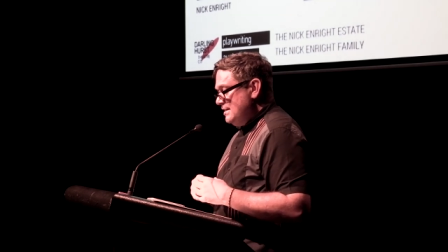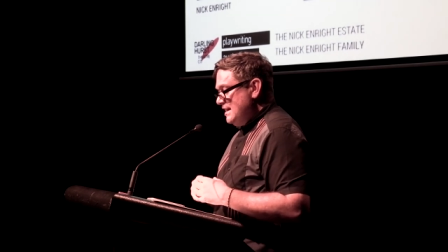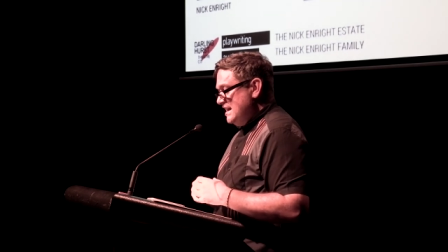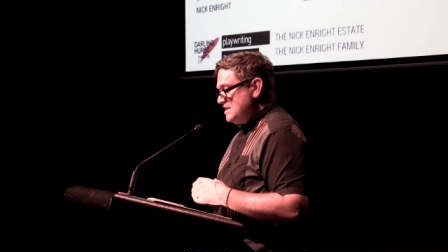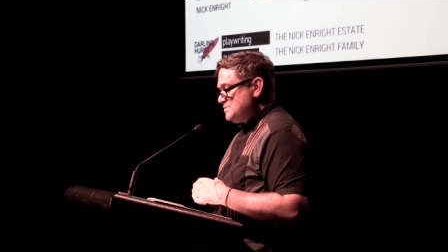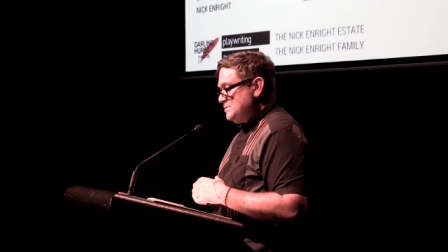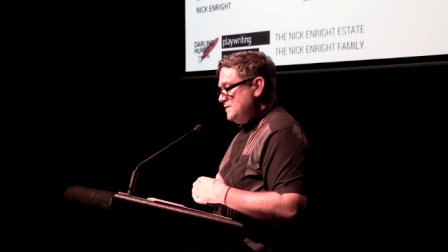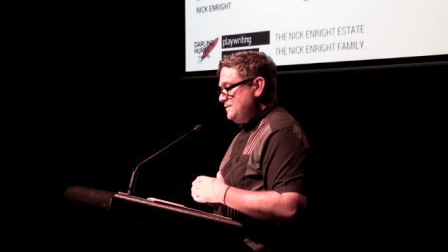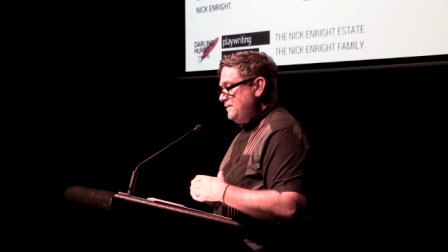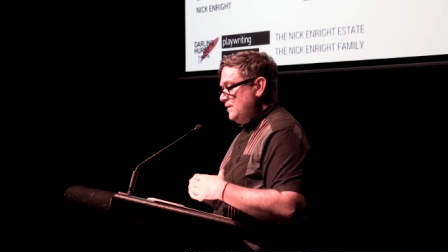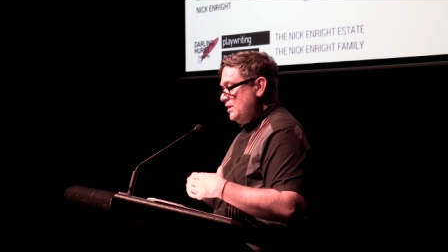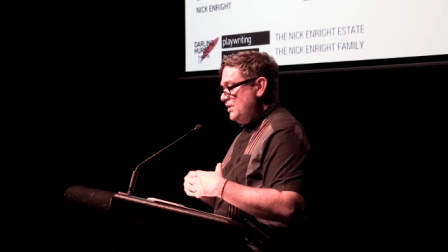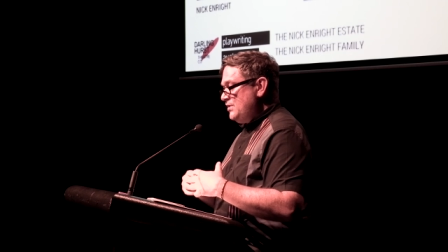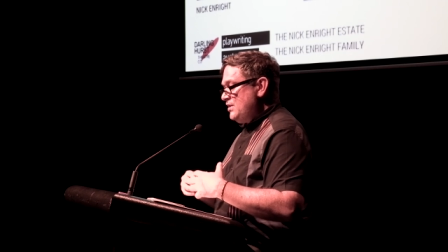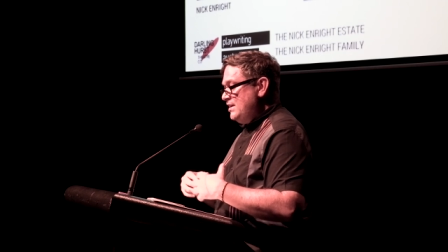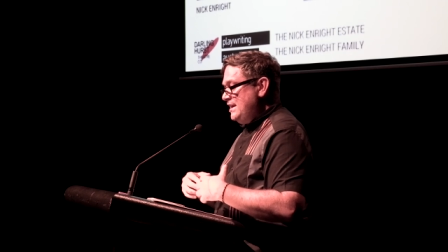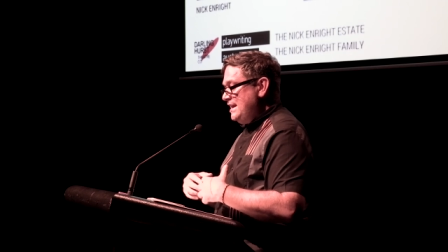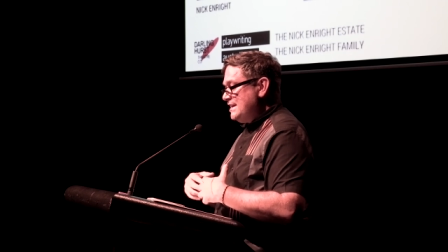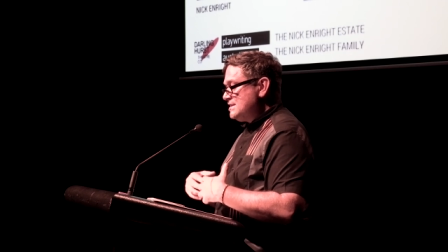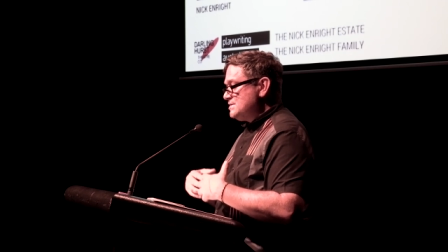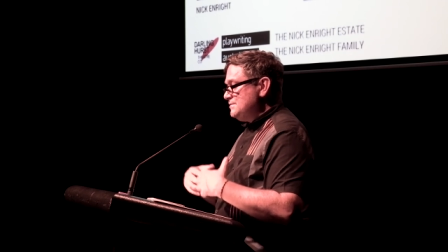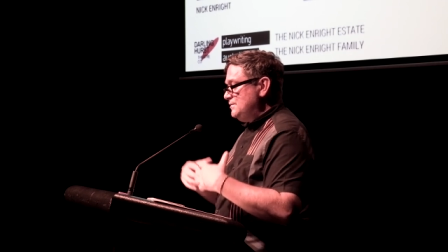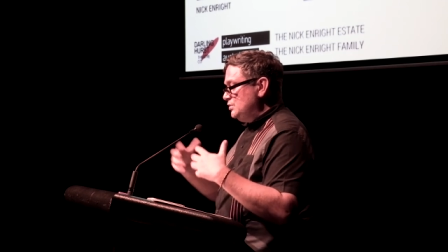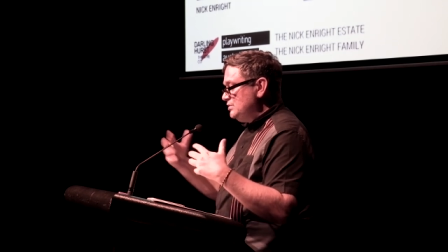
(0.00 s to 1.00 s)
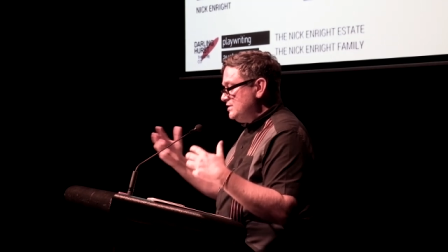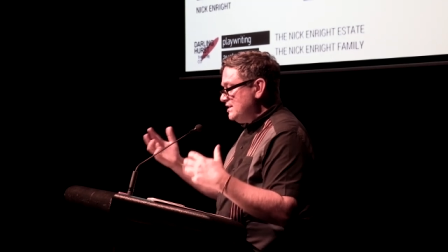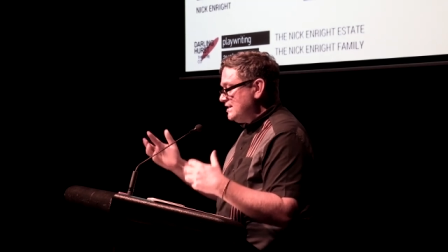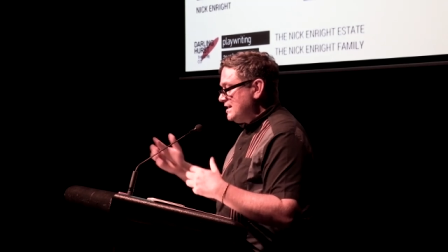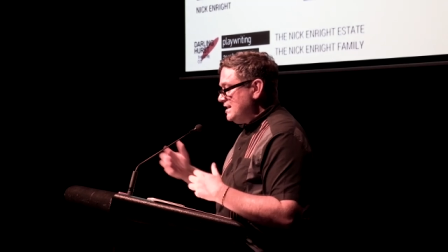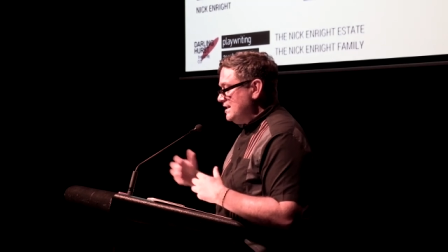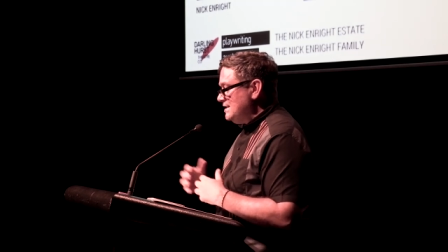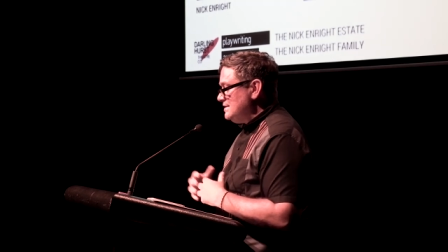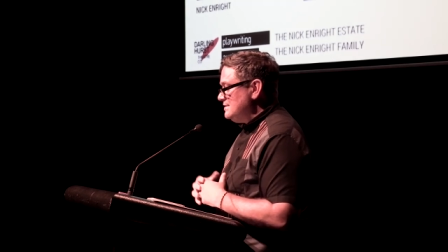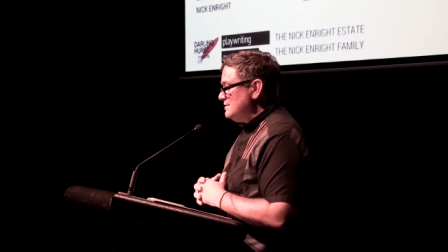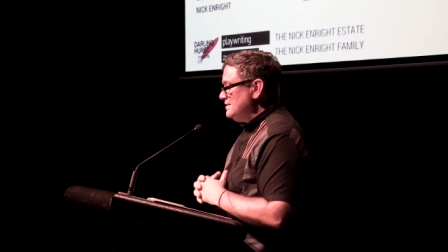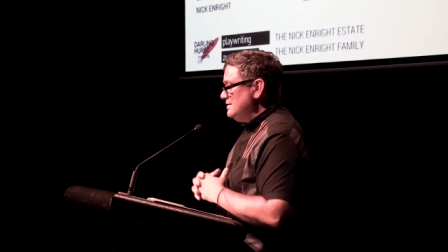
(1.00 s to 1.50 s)
as we follow the next
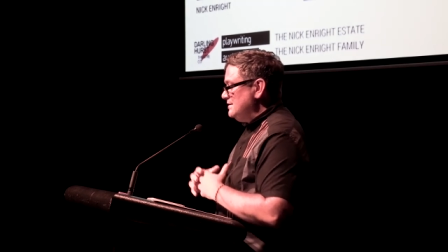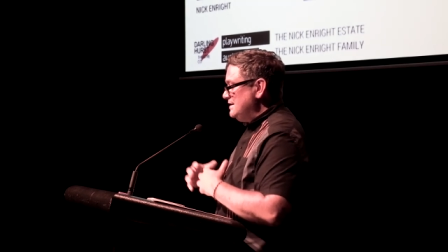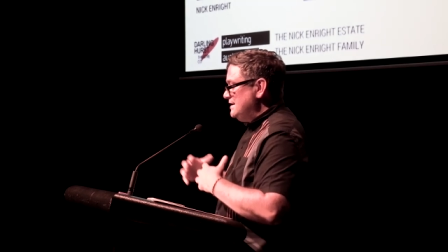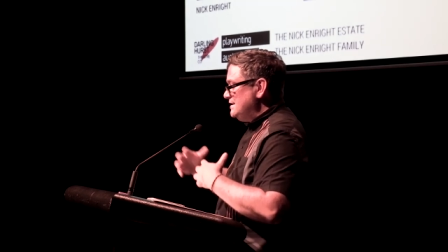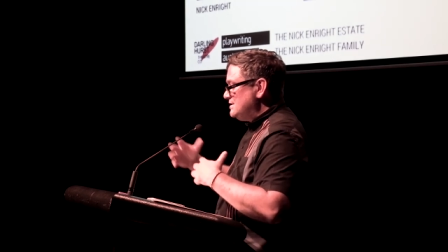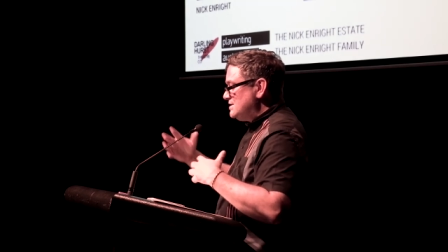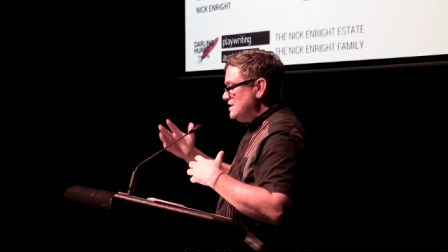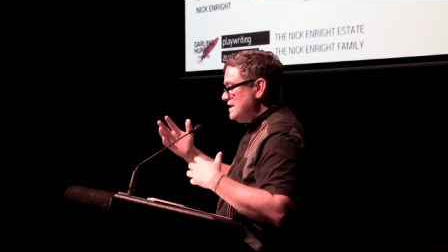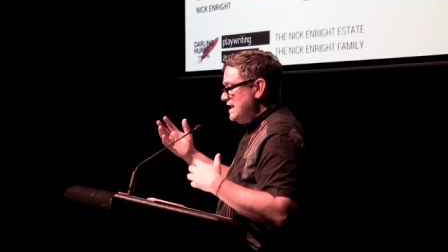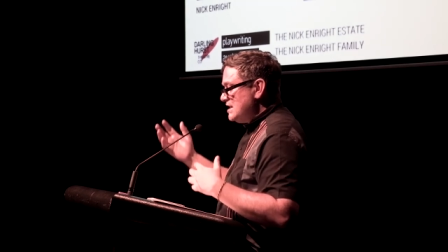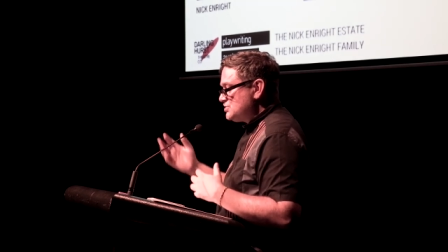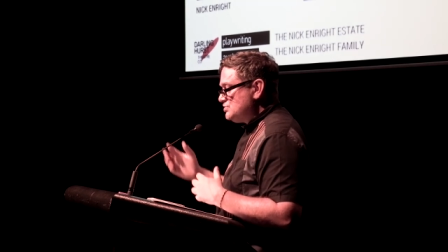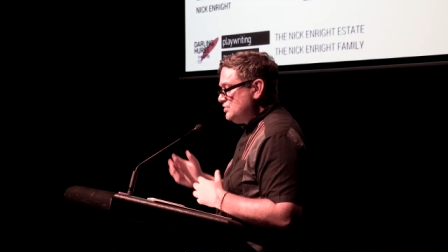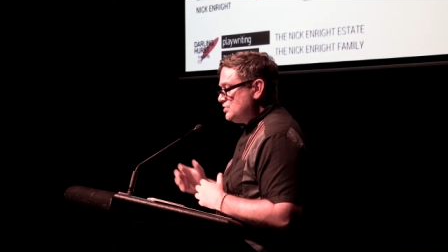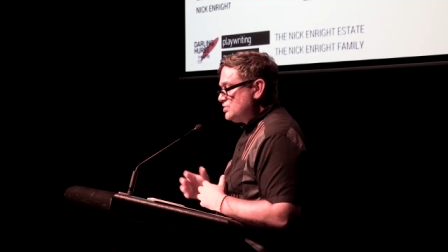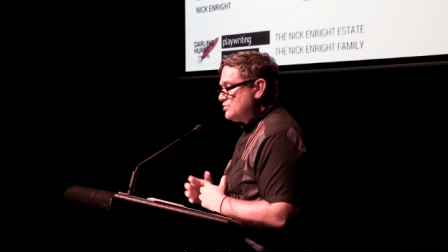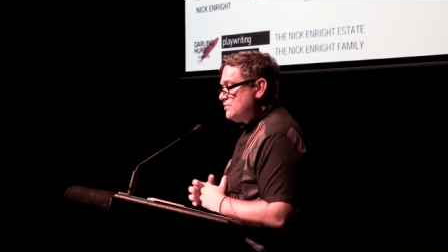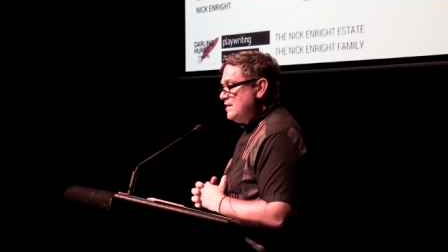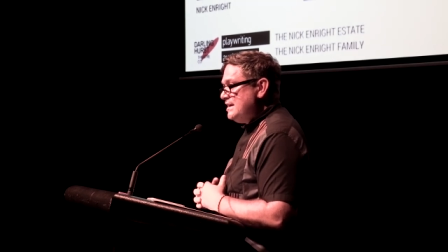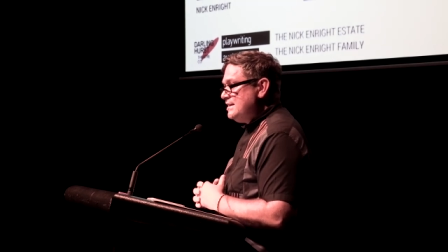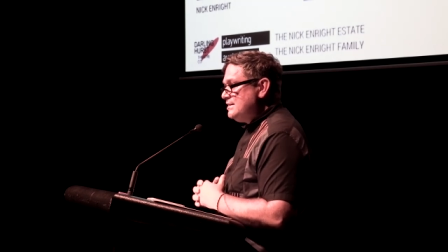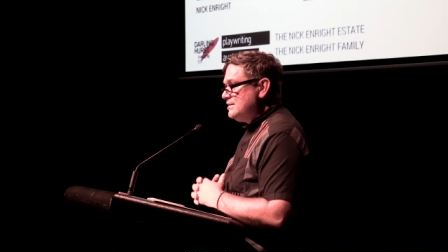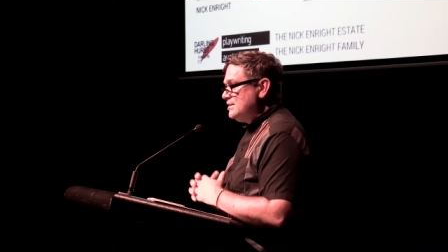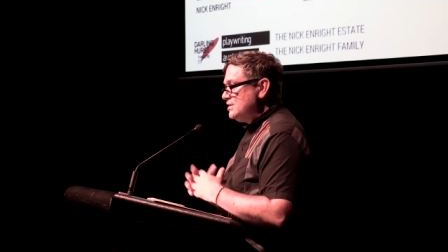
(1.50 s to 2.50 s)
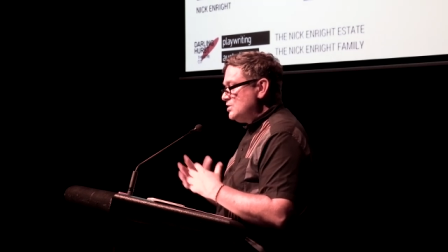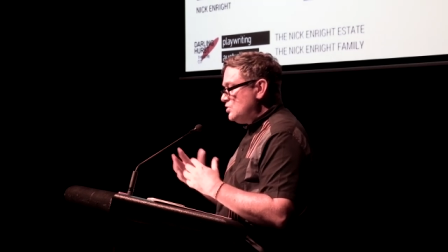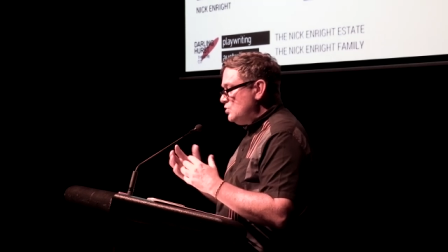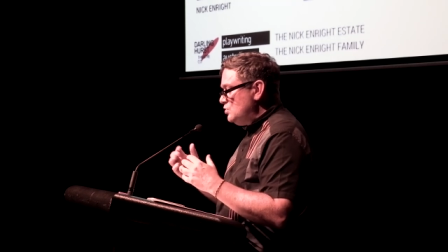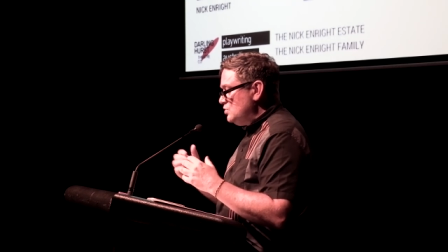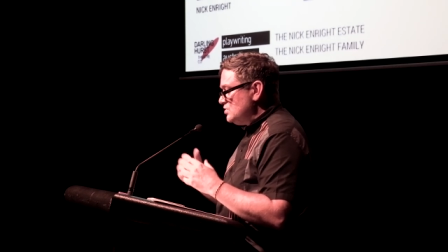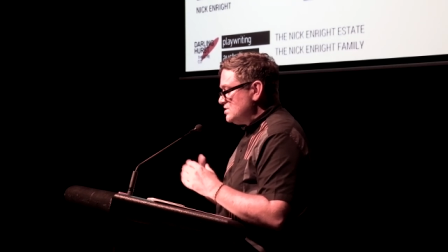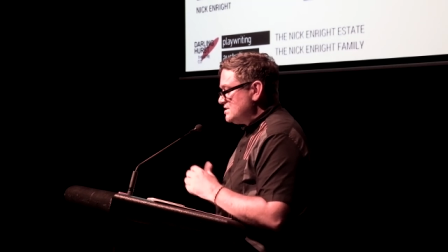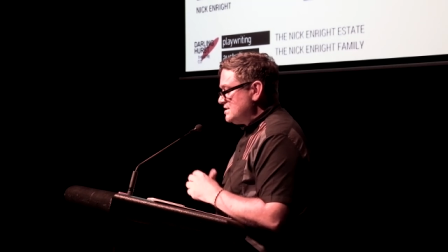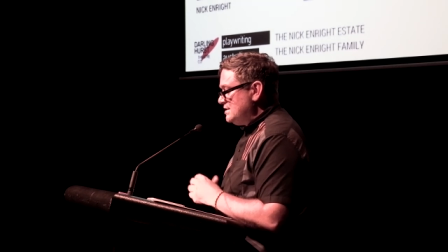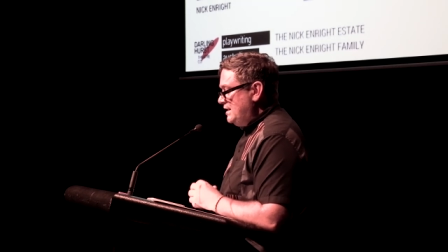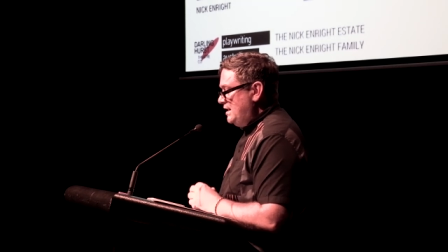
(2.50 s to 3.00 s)
Wunderkind and international trend and
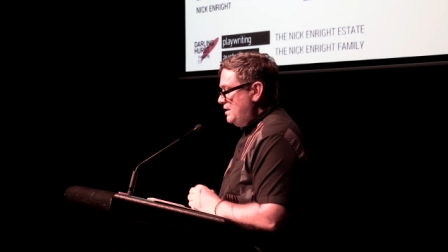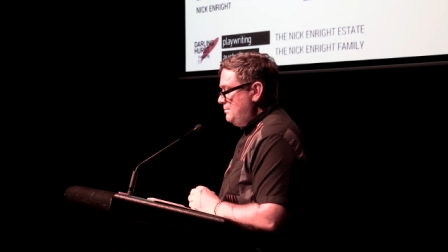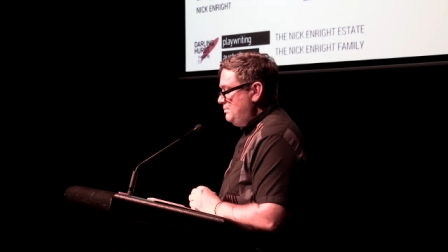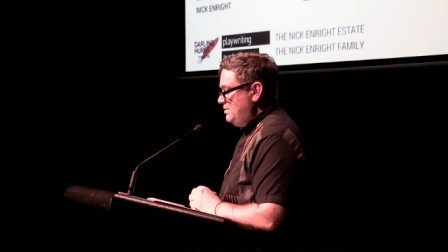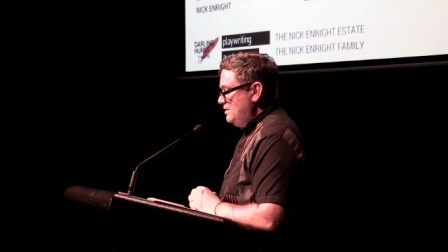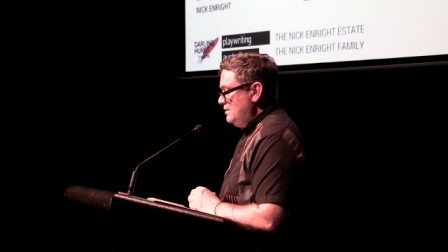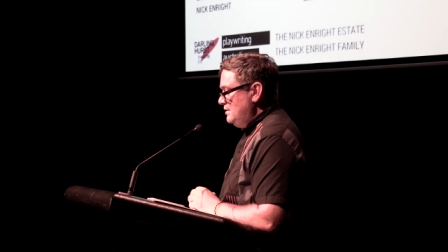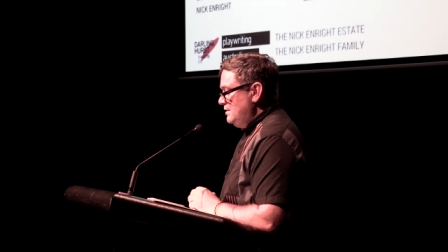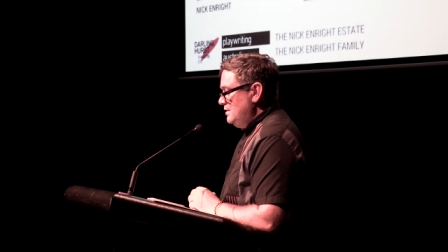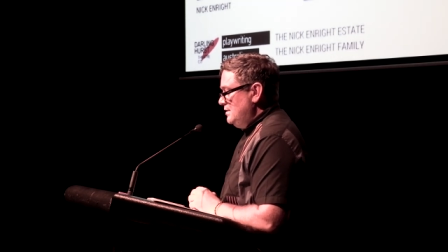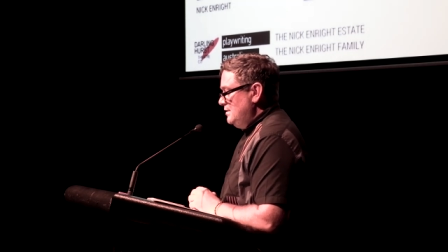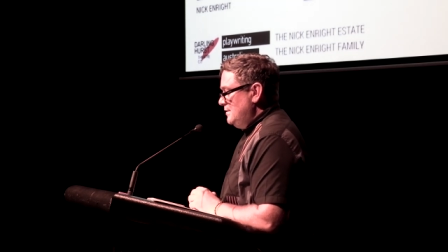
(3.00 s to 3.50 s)
cause célèbre.